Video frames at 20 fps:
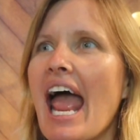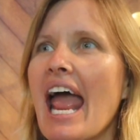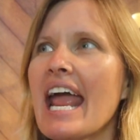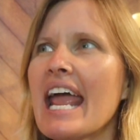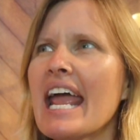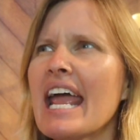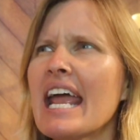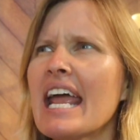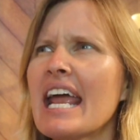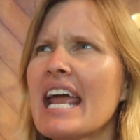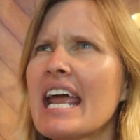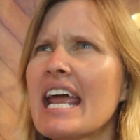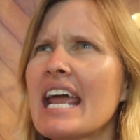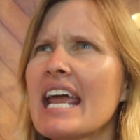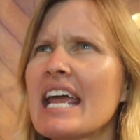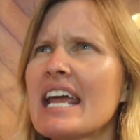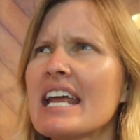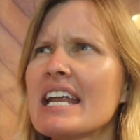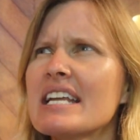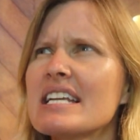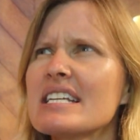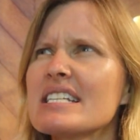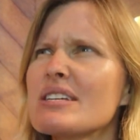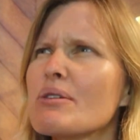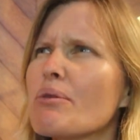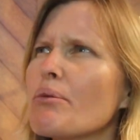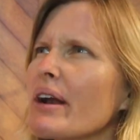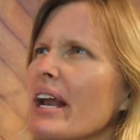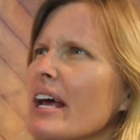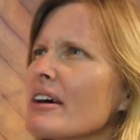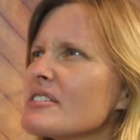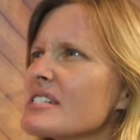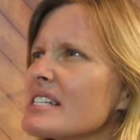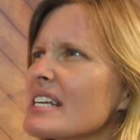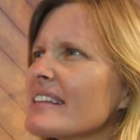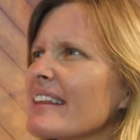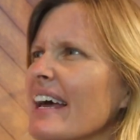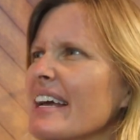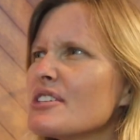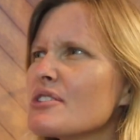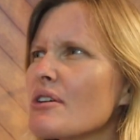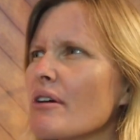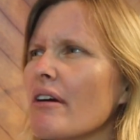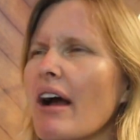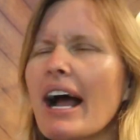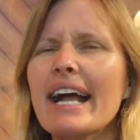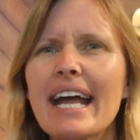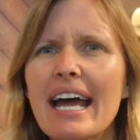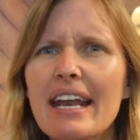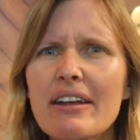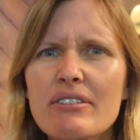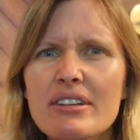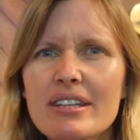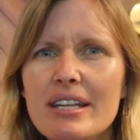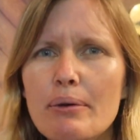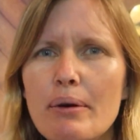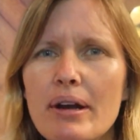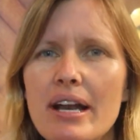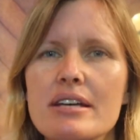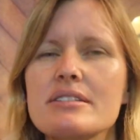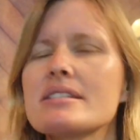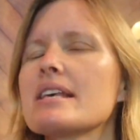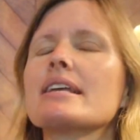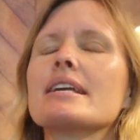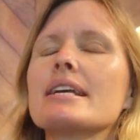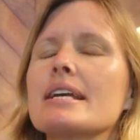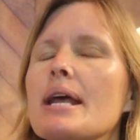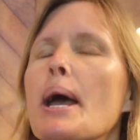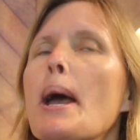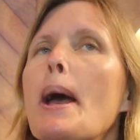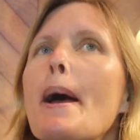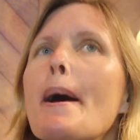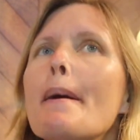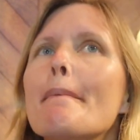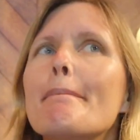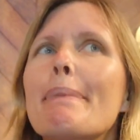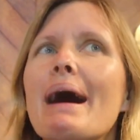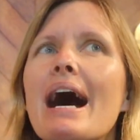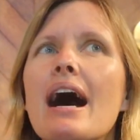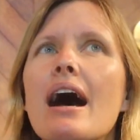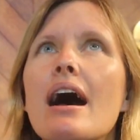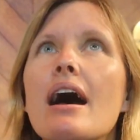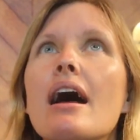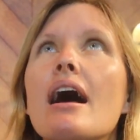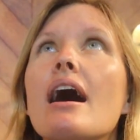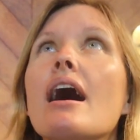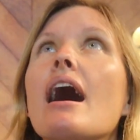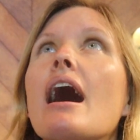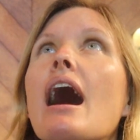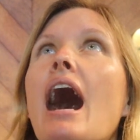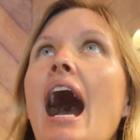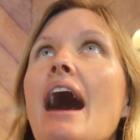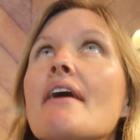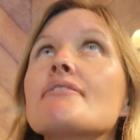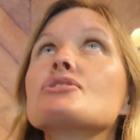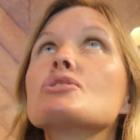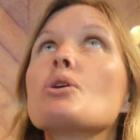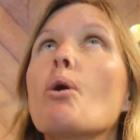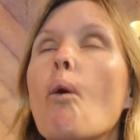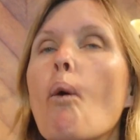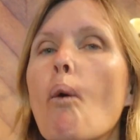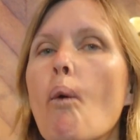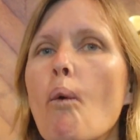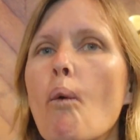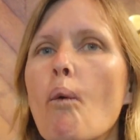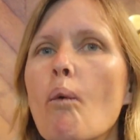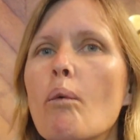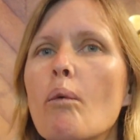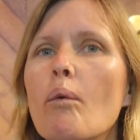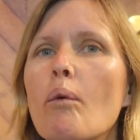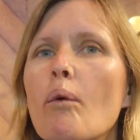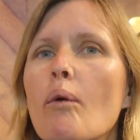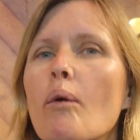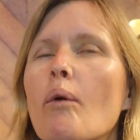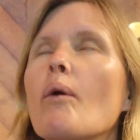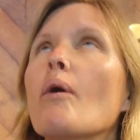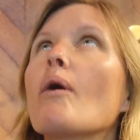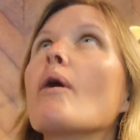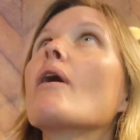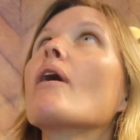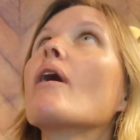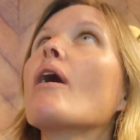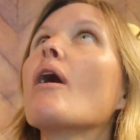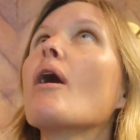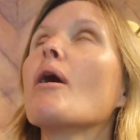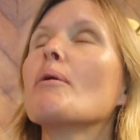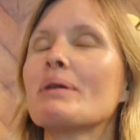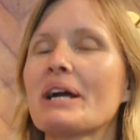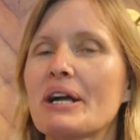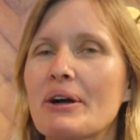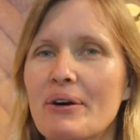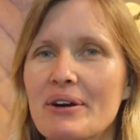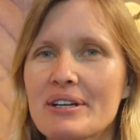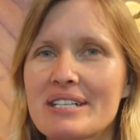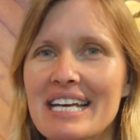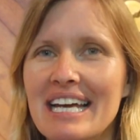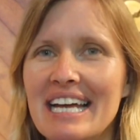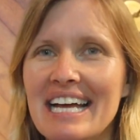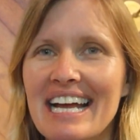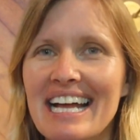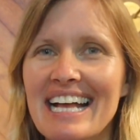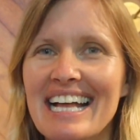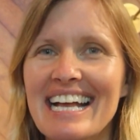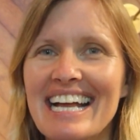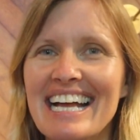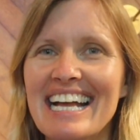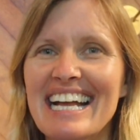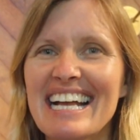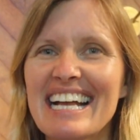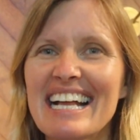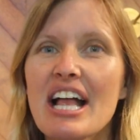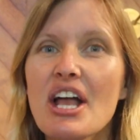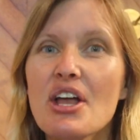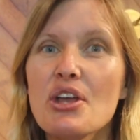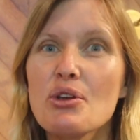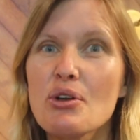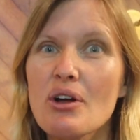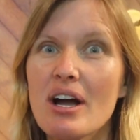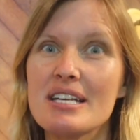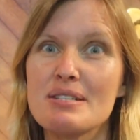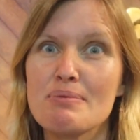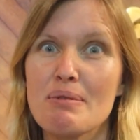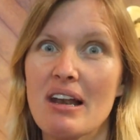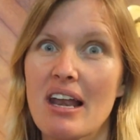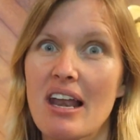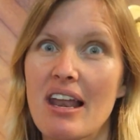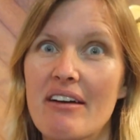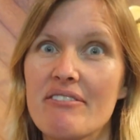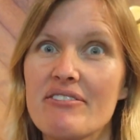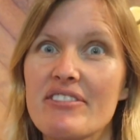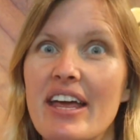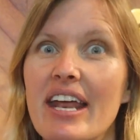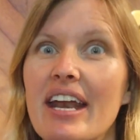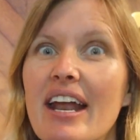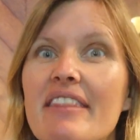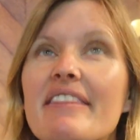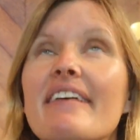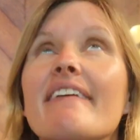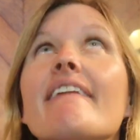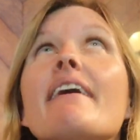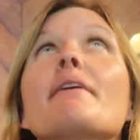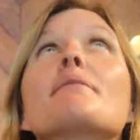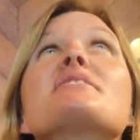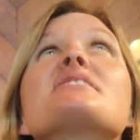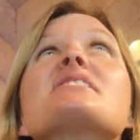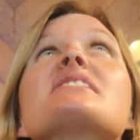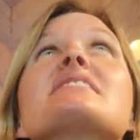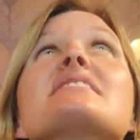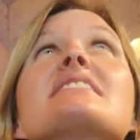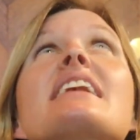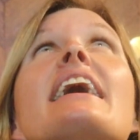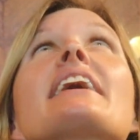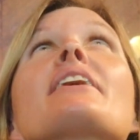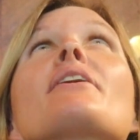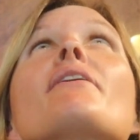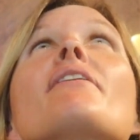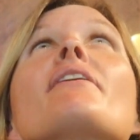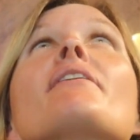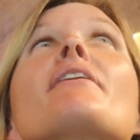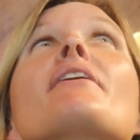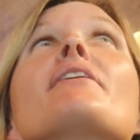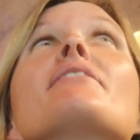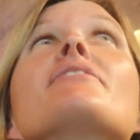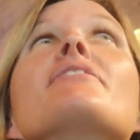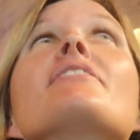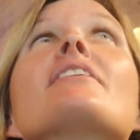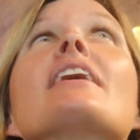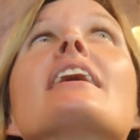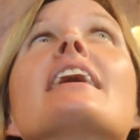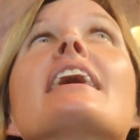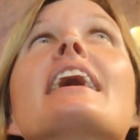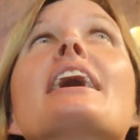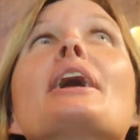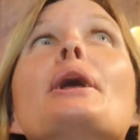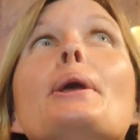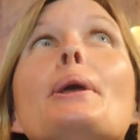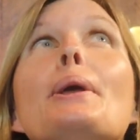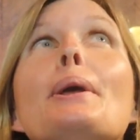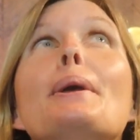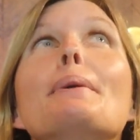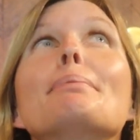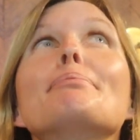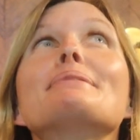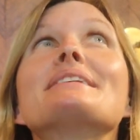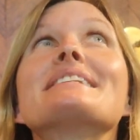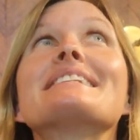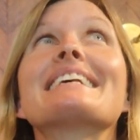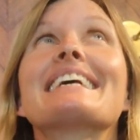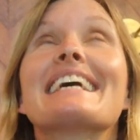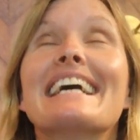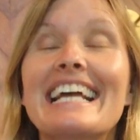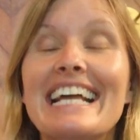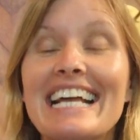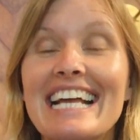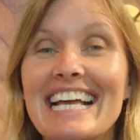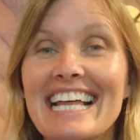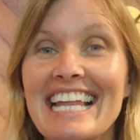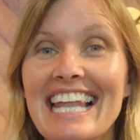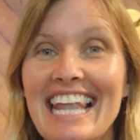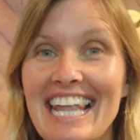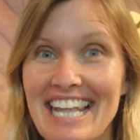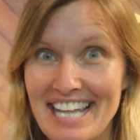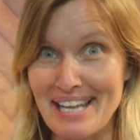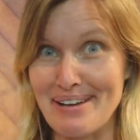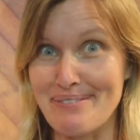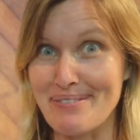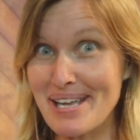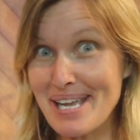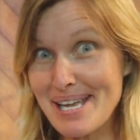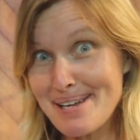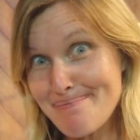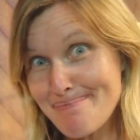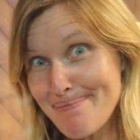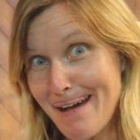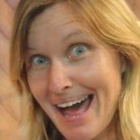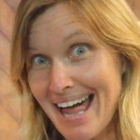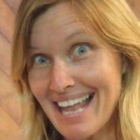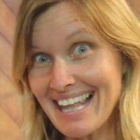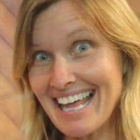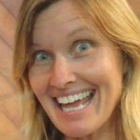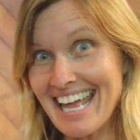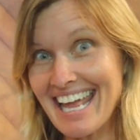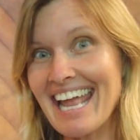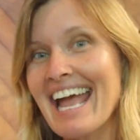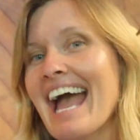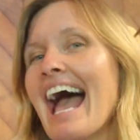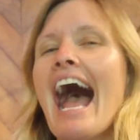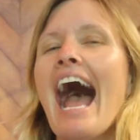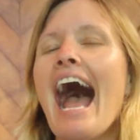and what else did they do? I can't even think what else they did. But after all, oh my god, you guys would have loved that. I think that was a snake on the roof. Oops. Living in Bali.